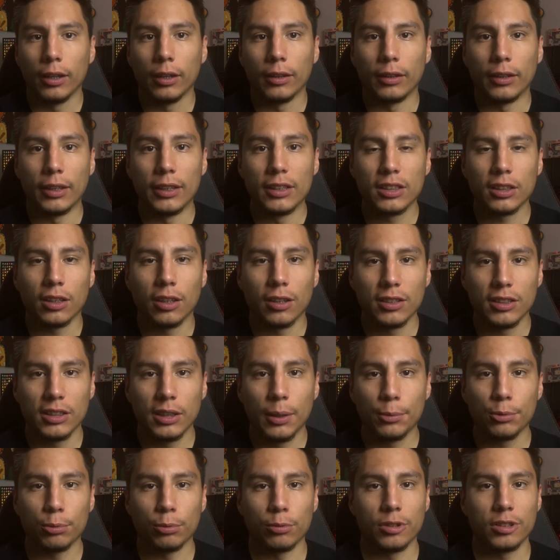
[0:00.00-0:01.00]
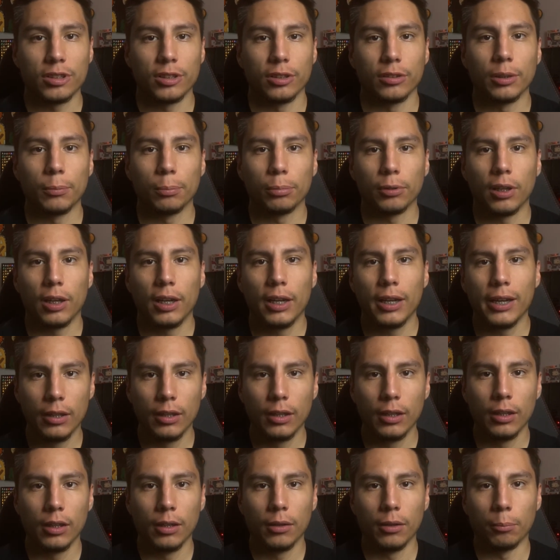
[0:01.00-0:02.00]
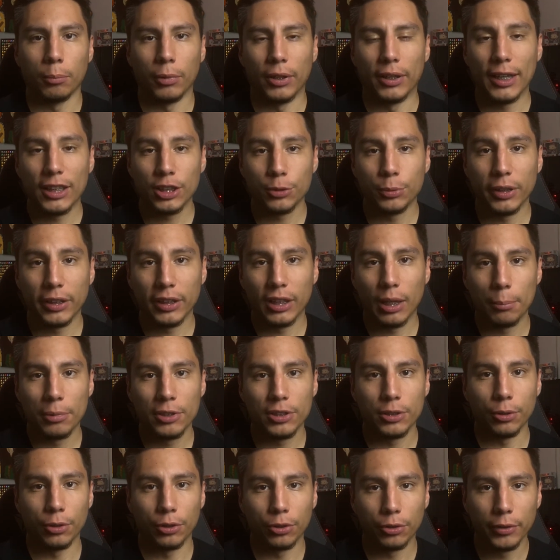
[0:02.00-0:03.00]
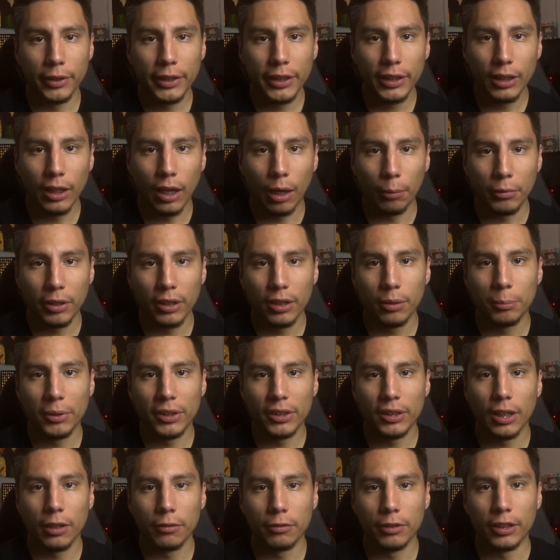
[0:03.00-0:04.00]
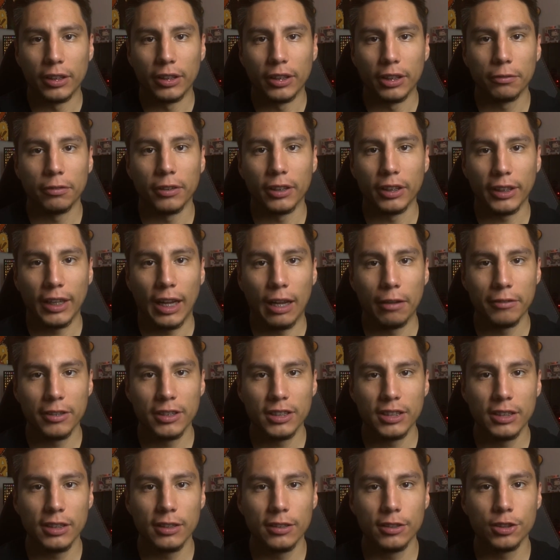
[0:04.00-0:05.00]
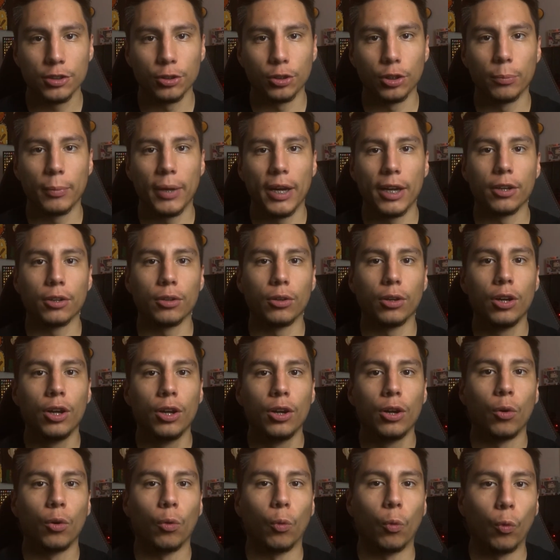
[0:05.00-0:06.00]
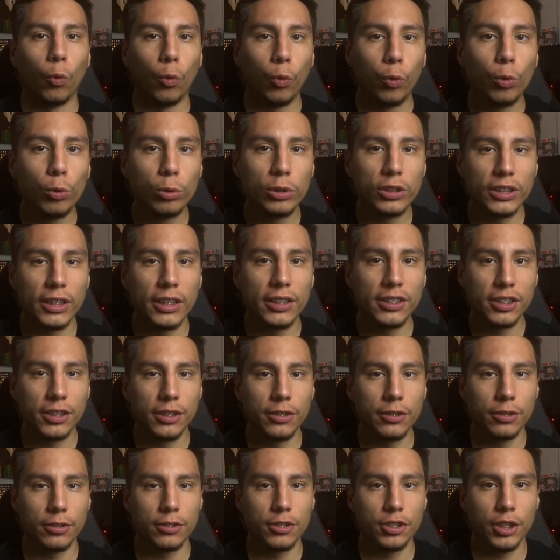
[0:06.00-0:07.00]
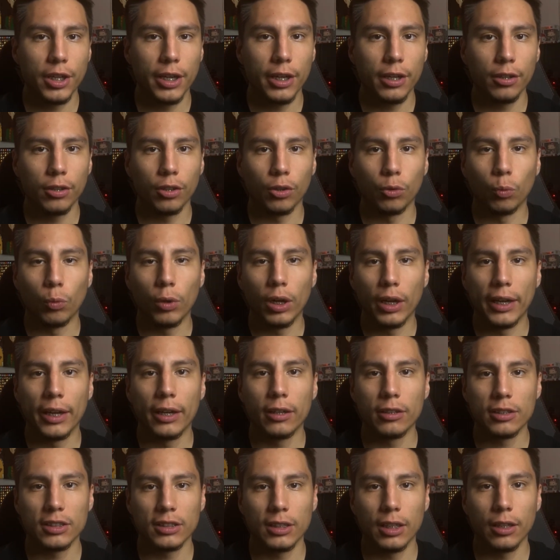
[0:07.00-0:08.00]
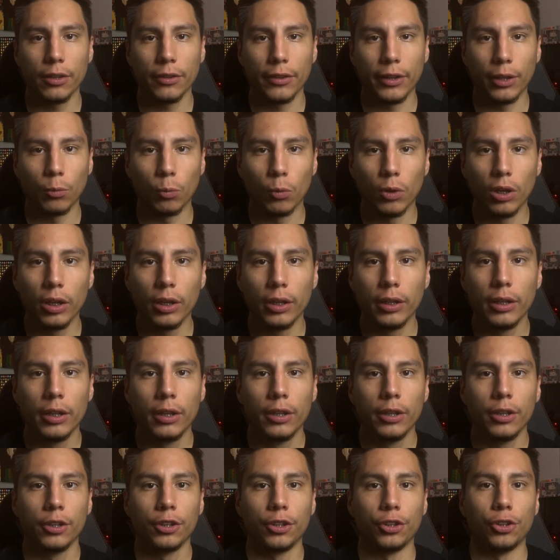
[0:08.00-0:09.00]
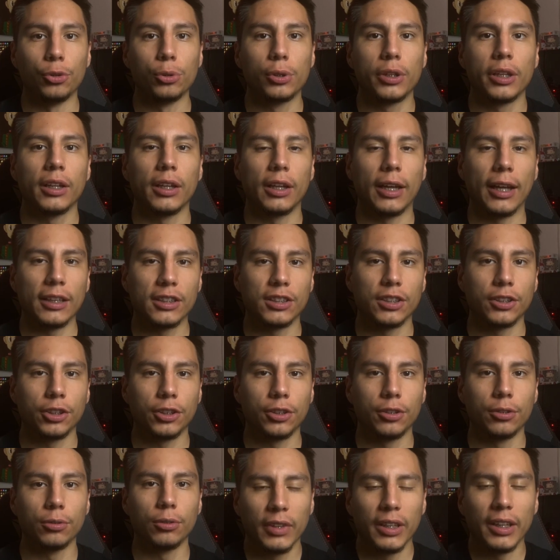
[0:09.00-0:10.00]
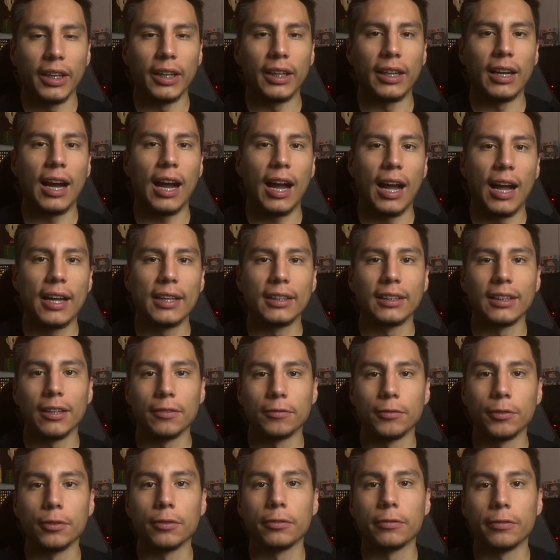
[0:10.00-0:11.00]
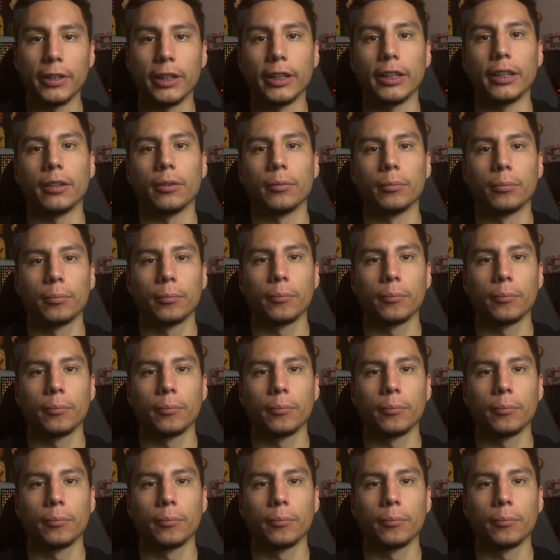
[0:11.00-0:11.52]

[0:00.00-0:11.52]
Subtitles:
These concepts will still apply. But next week in episode 3, I'm going to be covering different canvases, so no matter who sits in your chair or what hairstyle they want, you can execute a high level fade.